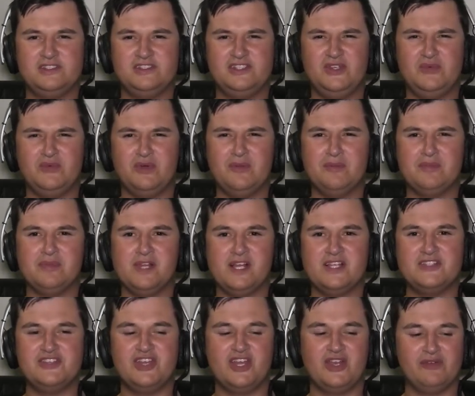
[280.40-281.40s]
There's only one
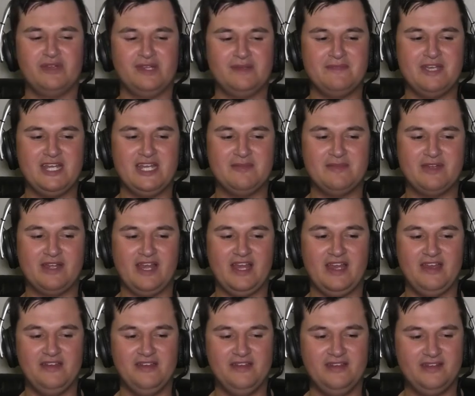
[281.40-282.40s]
place you can really meet him
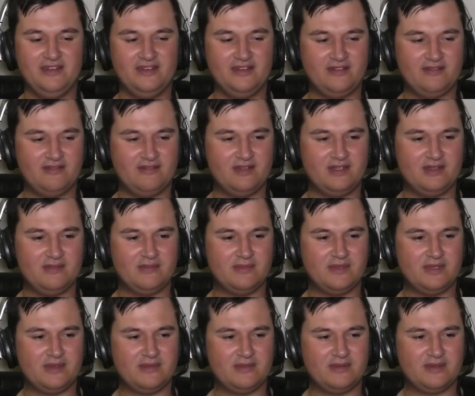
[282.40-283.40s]
again.
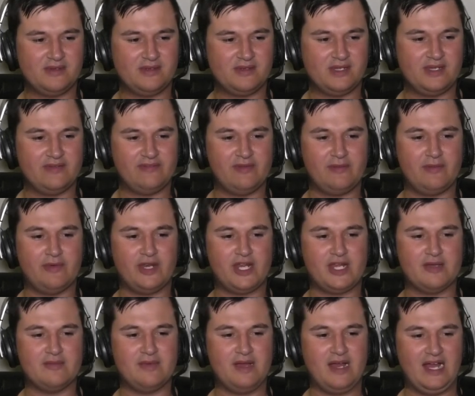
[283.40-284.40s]
If you're putting
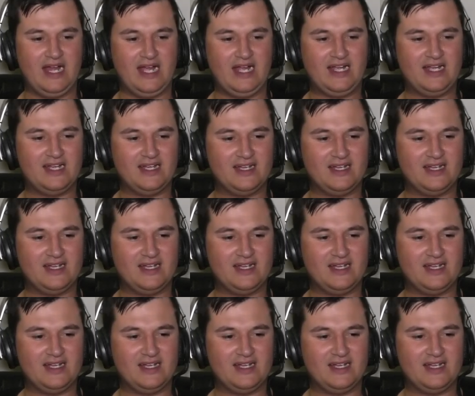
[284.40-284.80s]
him back.